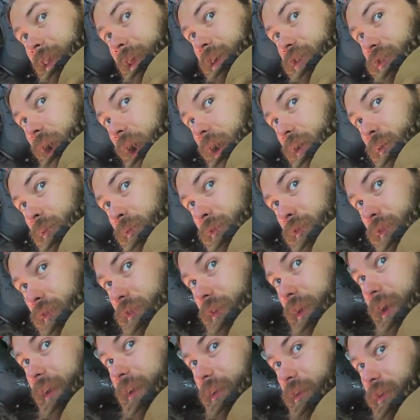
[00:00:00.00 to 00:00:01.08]
They drive them for
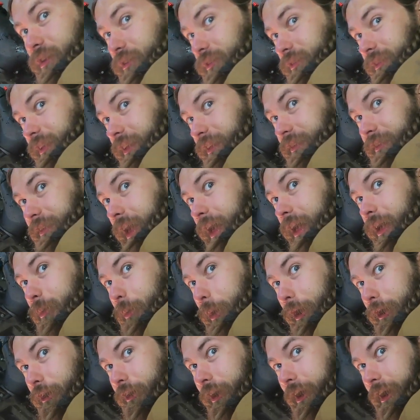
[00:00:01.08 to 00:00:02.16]
10 years and then sell them
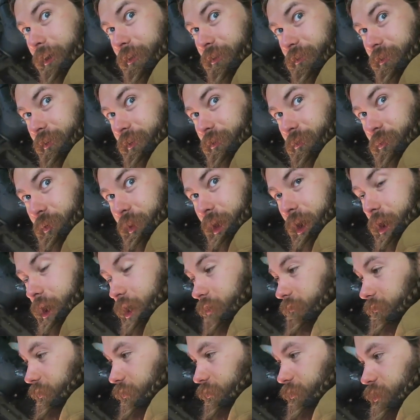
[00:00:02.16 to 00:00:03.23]
on Craigslist without
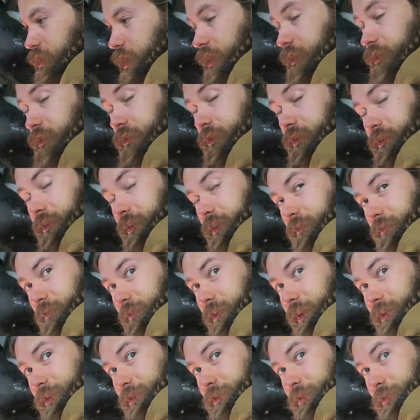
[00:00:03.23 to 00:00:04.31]
ever changing a
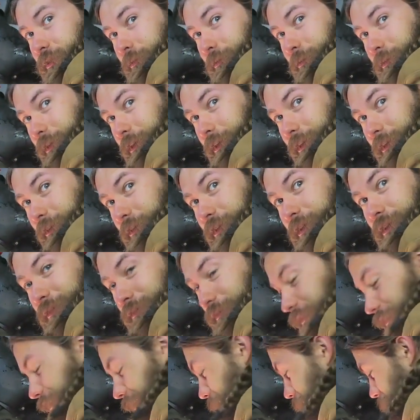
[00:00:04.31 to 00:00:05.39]
differential or a grease
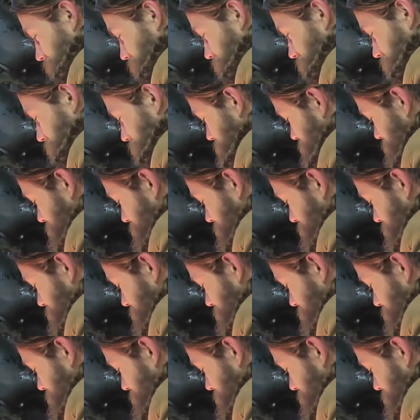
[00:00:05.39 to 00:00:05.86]
fitting or.